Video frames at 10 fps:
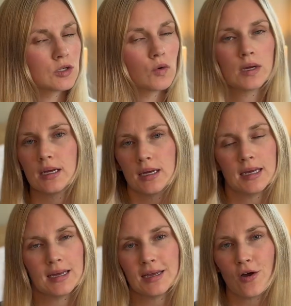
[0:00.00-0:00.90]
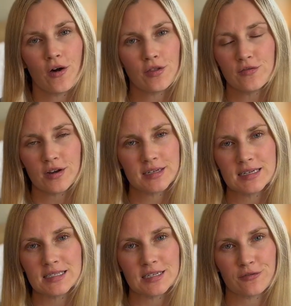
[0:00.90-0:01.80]
So in all the
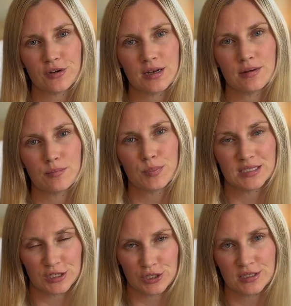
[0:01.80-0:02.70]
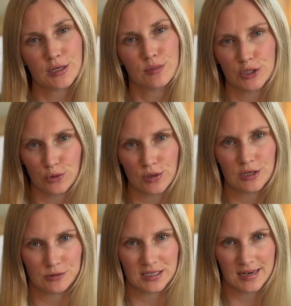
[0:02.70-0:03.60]
various different positions I'll be showing
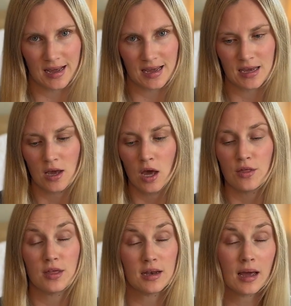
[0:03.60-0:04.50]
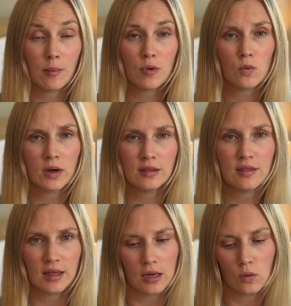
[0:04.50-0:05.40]
you today, the number one
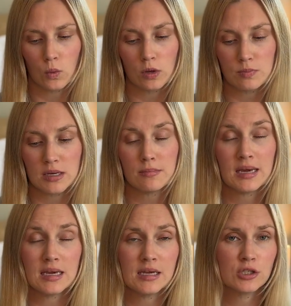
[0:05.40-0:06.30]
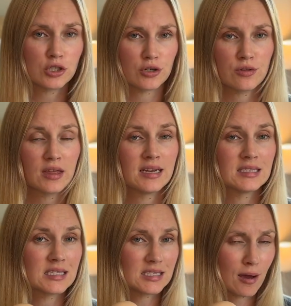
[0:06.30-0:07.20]
thing will be making sure that
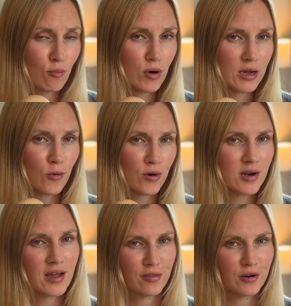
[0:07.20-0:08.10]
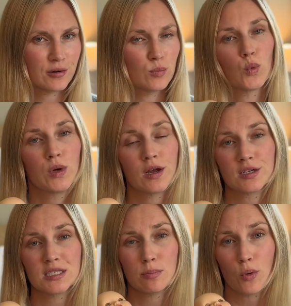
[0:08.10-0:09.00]
in some way or another, we are
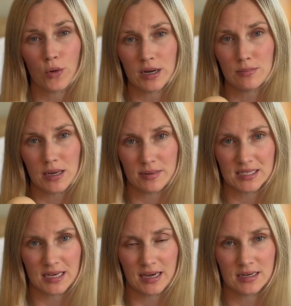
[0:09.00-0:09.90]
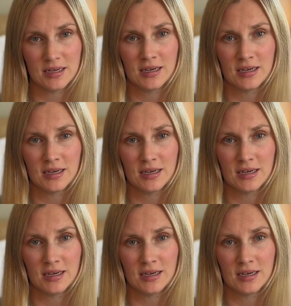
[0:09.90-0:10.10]
supporting baby's head.